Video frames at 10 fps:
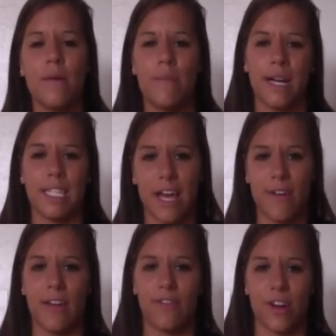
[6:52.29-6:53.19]
because
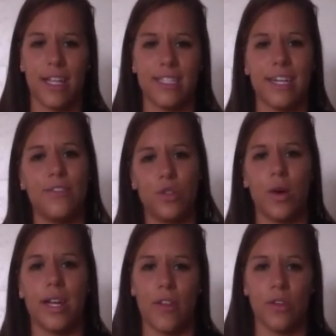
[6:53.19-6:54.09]
I've had friends that have
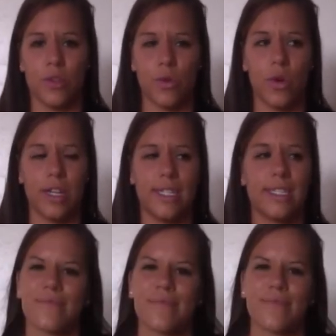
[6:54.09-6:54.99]
joined other sororities.